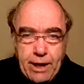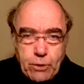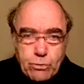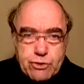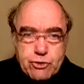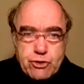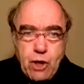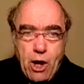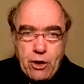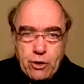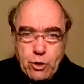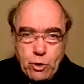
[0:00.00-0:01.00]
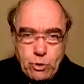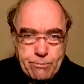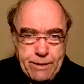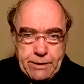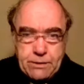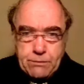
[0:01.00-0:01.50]
It was John who
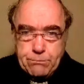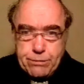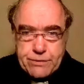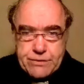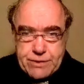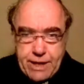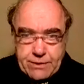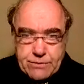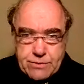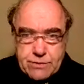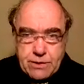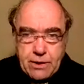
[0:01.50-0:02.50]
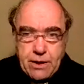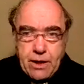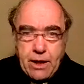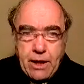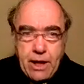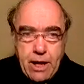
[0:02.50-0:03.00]
made them precise.
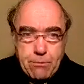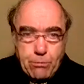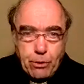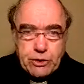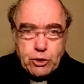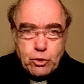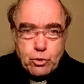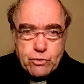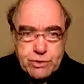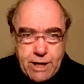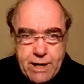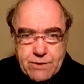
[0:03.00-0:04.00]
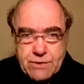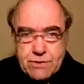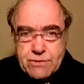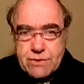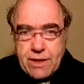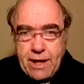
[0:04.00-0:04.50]
He pointed to
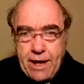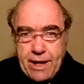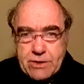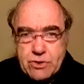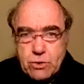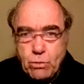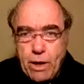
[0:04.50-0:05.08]
Jesus as the